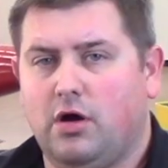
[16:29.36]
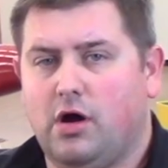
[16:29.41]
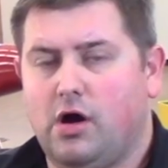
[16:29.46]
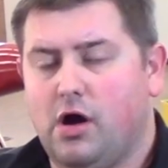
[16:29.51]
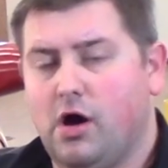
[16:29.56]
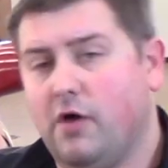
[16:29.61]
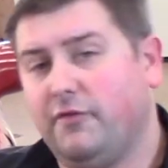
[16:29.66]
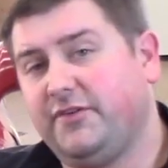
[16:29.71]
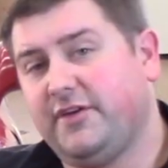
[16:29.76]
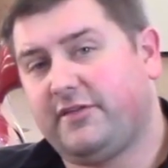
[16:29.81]

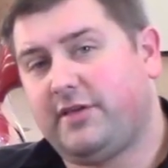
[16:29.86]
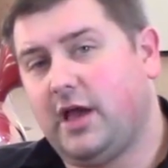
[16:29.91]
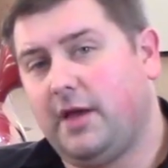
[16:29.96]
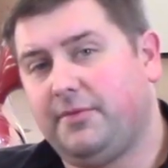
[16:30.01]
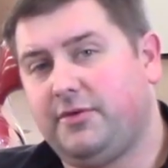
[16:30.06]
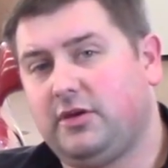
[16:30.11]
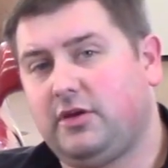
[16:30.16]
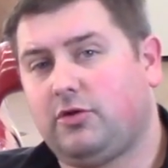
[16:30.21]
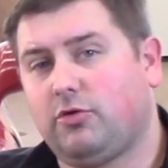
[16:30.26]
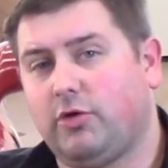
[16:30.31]
Hopefully this
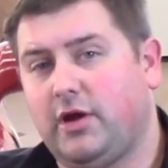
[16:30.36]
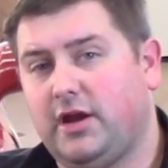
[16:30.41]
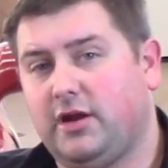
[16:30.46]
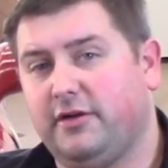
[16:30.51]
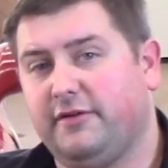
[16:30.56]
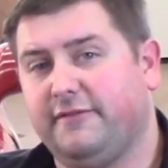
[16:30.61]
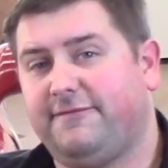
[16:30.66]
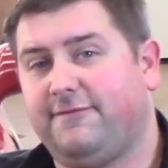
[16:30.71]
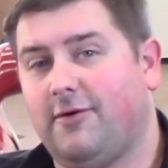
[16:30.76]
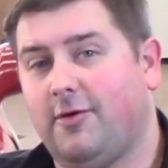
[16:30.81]
helps you create an
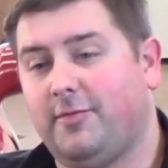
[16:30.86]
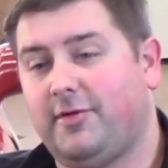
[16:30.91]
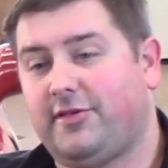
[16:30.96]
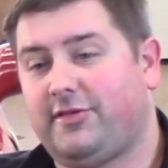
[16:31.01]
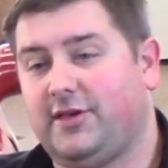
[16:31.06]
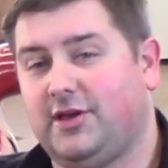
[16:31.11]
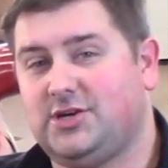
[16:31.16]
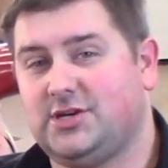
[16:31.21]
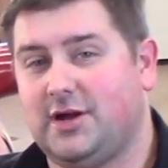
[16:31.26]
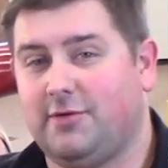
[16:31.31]
informed
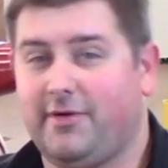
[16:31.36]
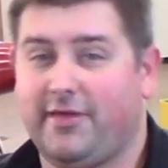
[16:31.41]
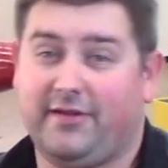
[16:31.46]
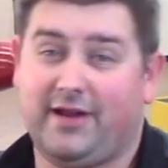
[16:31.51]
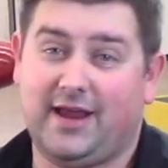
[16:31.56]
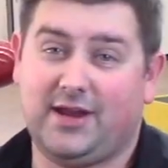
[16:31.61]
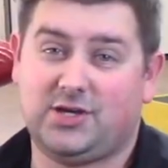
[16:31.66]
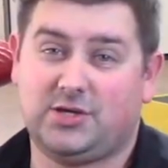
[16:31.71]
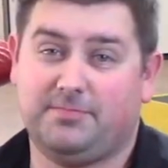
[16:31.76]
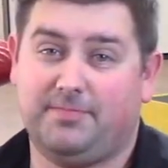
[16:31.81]
decision on whether or
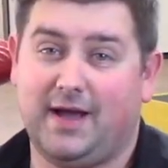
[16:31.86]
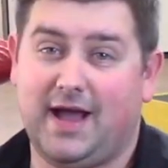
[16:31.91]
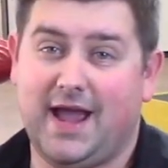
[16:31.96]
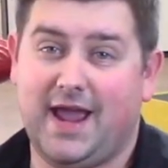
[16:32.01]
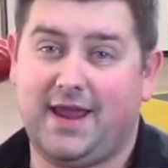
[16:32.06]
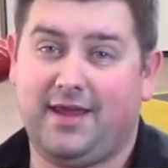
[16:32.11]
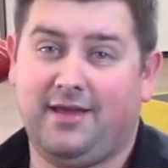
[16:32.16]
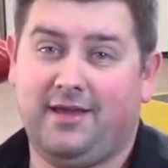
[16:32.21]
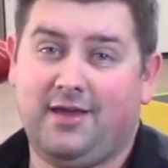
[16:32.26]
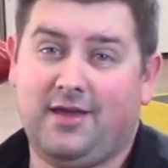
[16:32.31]
not you should
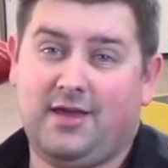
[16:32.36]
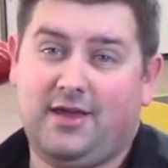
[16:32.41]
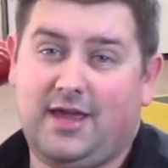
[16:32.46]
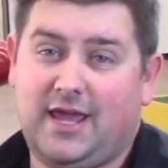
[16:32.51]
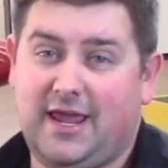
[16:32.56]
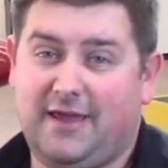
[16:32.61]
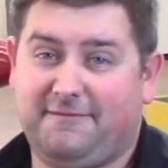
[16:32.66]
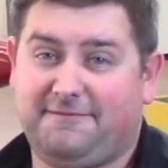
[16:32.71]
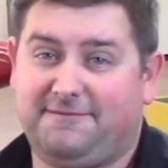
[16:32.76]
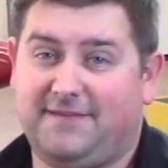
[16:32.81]
buy
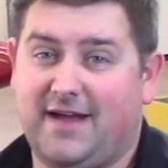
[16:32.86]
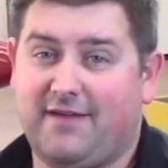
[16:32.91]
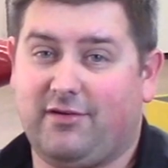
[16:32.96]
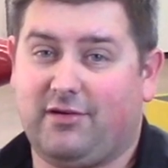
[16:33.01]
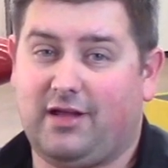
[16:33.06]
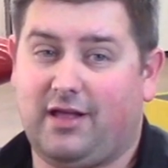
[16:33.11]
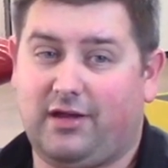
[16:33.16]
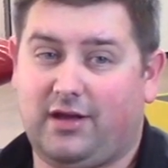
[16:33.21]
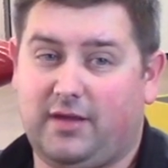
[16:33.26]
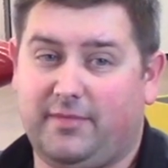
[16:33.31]
a
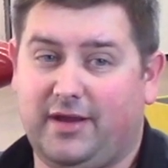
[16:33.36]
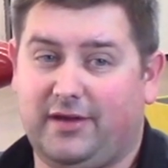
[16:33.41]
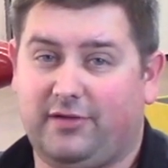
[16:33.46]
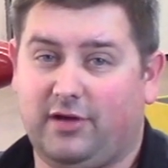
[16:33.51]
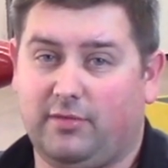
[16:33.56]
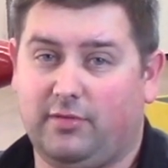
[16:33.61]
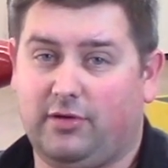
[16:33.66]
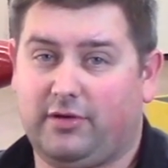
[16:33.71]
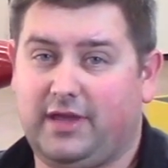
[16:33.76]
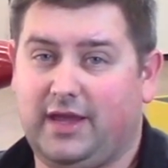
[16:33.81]
$500 eBay
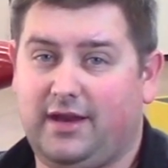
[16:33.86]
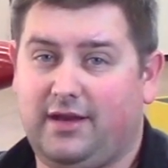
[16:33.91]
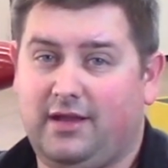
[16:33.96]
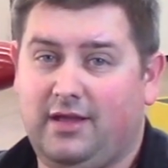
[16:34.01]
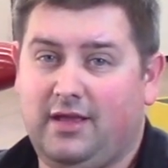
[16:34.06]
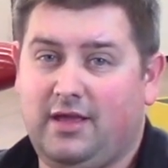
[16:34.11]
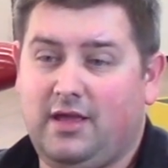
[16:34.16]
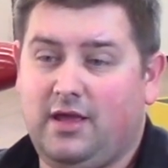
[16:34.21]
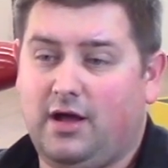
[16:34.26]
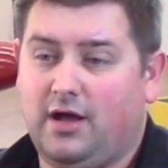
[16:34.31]
turbo kit.
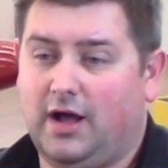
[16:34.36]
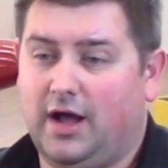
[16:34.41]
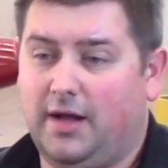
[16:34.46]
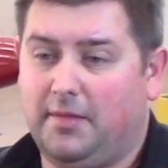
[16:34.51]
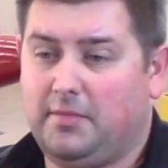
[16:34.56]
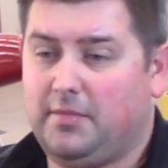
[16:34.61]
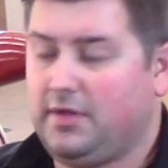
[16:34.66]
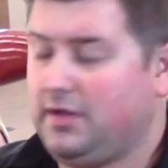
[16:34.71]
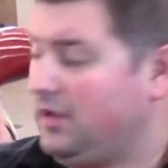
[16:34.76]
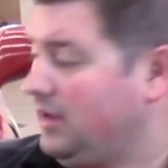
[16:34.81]

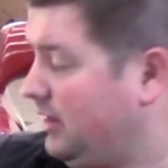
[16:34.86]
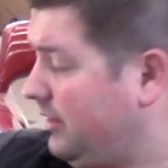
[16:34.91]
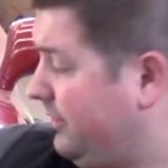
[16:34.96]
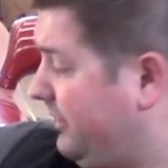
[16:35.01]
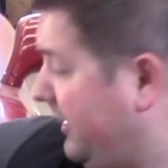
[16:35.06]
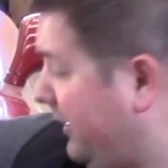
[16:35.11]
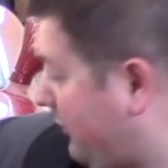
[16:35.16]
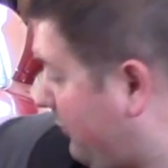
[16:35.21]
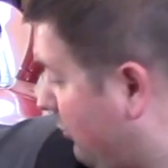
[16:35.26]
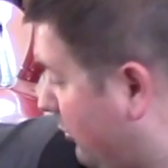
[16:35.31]

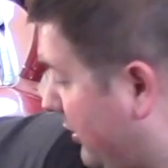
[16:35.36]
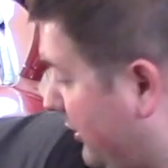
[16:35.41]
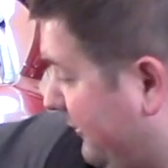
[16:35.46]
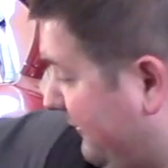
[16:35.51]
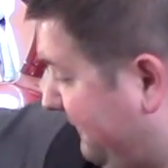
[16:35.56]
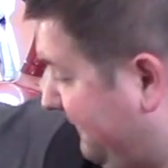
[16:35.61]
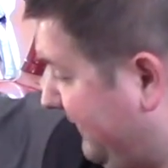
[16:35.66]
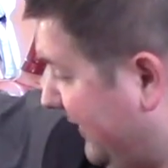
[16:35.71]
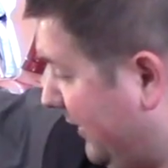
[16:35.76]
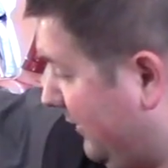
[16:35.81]
This won't even
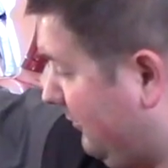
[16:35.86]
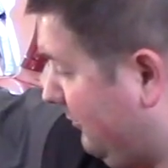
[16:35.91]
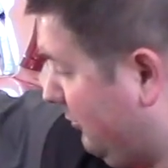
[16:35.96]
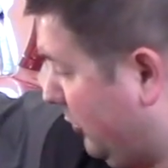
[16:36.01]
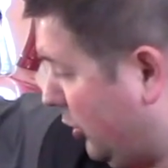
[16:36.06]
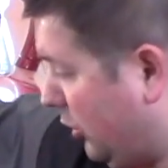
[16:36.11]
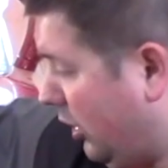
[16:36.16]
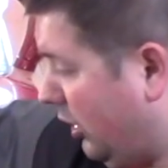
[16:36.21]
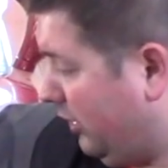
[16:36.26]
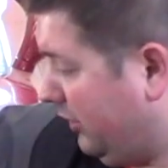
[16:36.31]
fit
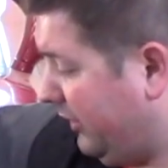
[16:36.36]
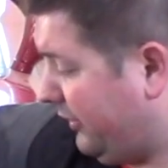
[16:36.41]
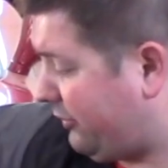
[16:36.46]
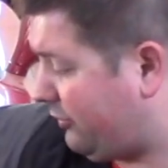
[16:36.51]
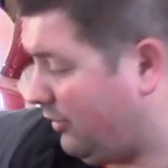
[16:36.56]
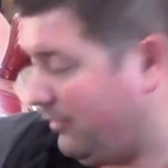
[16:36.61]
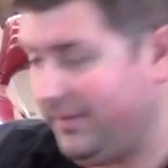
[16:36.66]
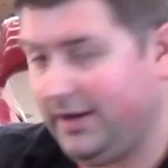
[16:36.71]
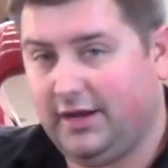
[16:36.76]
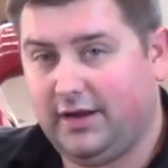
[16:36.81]
regardless,
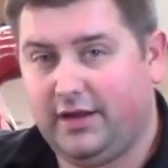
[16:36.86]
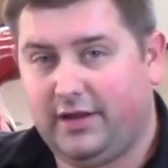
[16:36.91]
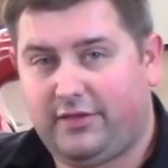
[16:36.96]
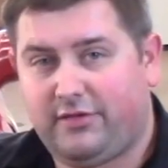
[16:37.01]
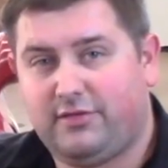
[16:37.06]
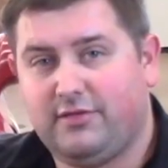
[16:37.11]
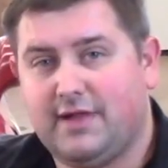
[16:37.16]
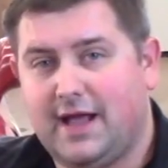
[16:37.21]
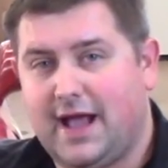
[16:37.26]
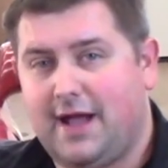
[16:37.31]
so I mean
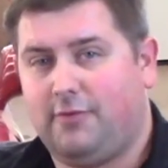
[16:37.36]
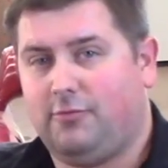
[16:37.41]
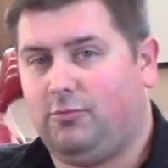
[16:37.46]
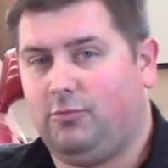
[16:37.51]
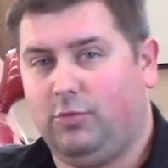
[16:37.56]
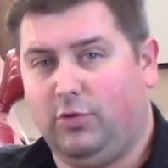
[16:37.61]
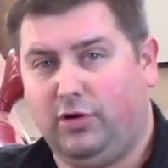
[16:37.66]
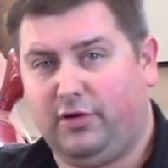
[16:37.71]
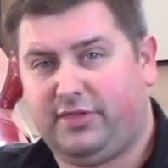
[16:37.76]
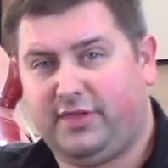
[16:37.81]
it's not
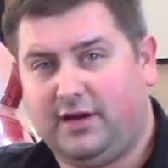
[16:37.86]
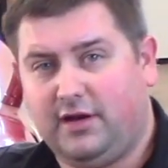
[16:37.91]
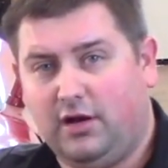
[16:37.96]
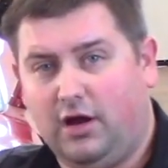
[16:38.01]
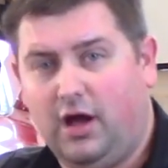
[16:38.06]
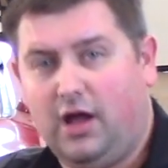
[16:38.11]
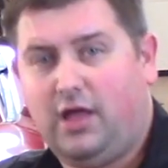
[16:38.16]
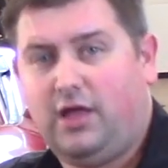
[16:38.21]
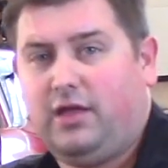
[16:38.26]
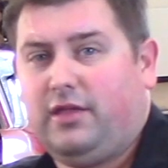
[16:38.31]
worth it at
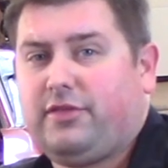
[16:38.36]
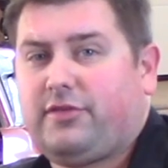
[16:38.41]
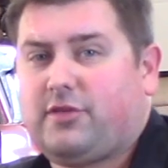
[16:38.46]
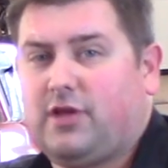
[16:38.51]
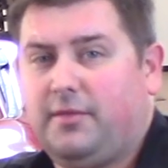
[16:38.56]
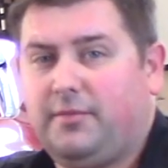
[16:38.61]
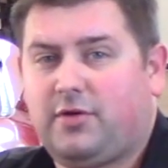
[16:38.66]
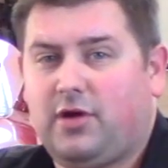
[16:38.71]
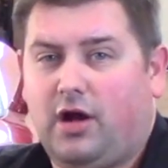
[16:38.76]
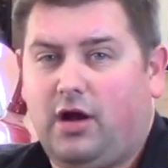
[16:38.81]
all.
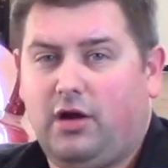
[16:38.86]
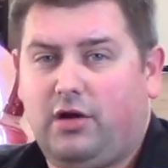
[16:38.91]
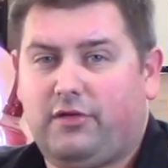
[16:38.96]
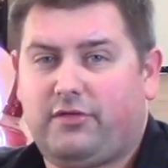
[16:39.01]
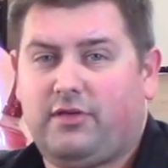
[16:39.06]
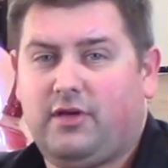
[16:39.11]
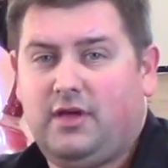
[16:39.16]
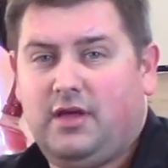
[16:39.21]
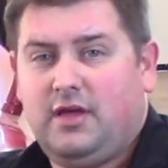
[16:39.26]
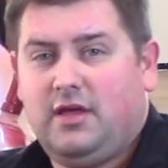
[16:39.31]
Some
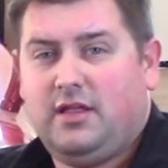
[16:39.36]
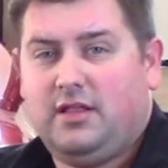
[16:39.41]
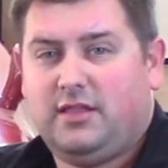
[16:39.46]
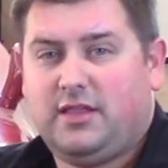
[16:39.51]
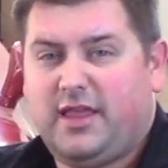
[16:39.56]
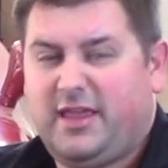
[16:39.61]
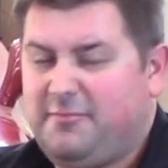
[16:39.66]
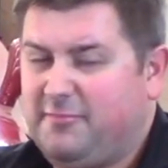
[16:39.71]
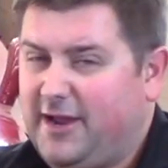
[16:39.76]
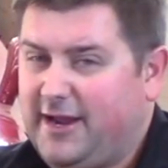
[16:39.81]
cars,
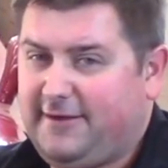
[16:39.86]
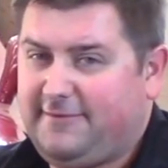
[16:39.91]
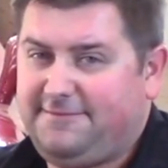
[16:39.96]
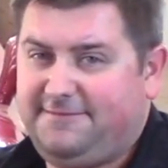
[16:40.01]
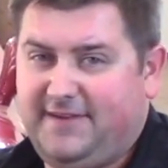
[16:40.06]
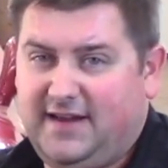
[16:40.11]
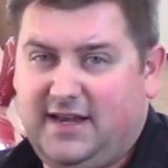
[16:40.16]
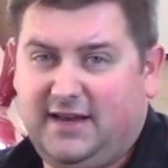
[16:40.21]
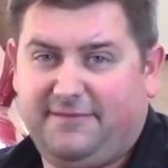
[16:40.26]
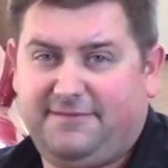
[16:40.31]
they might
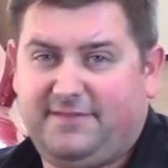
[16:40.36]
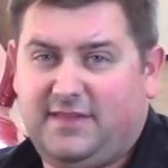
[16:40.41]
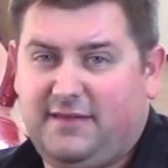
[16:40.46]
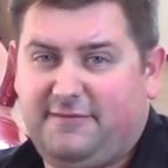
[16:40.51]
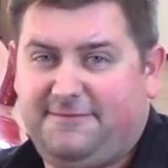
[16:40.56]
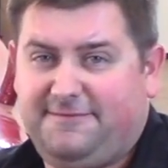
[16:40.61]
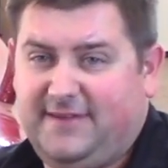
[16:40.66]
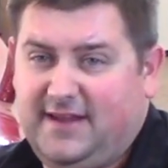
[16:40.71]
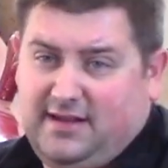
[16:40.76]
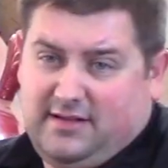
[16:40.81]
fit. If they
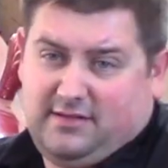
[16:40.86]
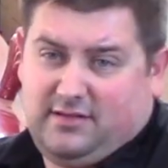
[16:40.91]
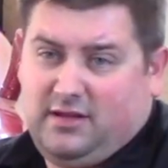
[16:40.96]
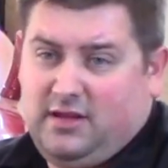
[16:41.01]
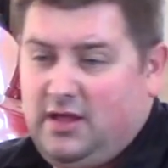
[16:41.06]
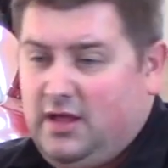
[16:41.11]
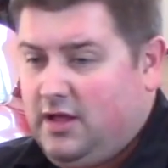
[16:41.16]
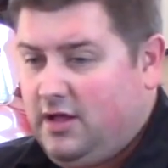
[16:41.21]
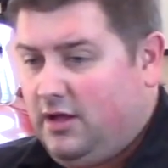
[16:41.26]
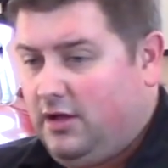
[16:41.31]
fit,
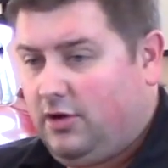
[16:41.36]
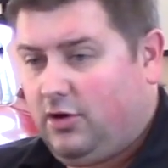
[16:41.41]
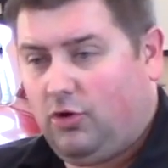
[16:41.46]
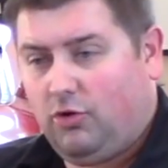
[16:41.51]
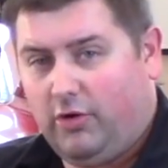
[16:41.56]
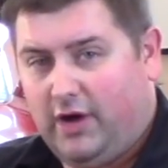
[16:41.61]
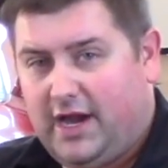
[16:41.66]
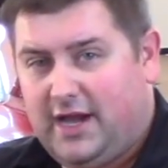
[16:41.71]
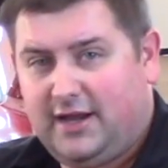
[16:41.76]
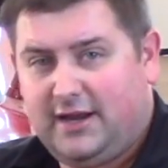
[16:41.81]

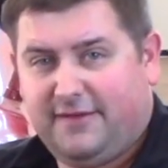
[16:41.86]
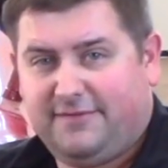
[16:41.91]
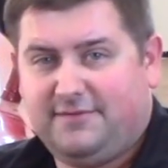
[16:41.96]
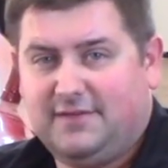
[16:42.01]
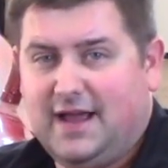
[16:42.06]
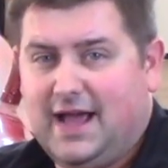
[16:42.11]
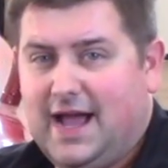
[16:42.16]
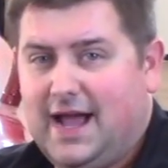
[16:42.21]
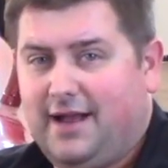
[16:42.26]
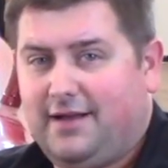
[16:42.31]
great. If
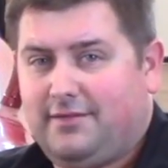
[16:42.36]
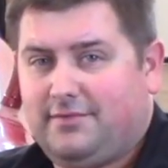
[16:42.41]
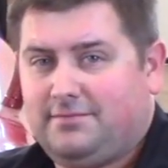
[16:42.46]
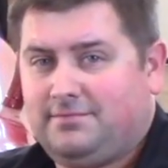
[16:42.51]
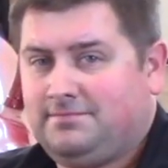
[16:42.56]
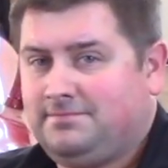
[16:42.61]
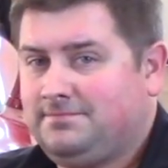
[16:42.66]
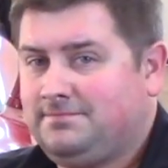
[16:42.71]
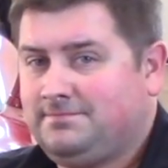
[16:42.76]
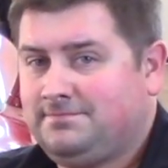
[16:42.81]
not,
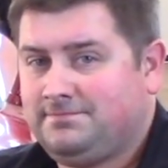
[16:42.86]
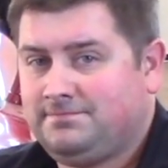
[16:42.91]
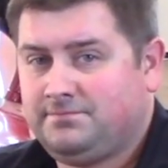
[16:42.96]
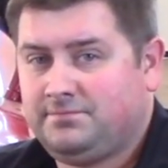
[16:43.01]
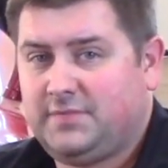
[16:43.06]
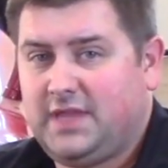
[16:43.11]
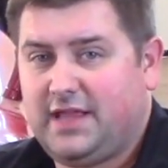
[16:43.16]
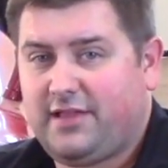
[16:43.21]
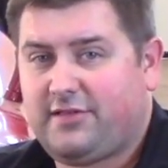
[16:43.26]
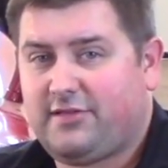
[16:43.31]

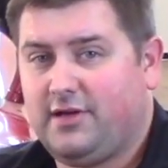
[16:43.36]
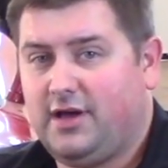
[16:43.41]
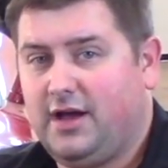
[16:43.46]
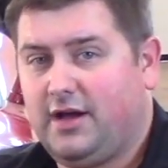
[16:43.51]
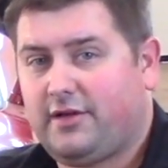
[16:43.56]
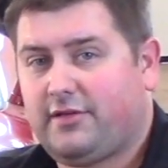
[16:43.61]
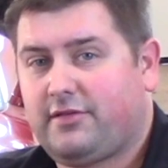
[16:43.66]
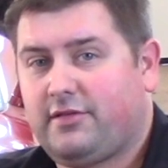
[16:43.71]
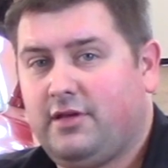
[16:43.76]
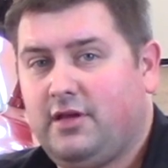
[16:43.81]
that
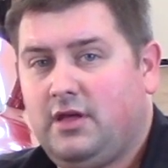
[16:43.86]
sucks.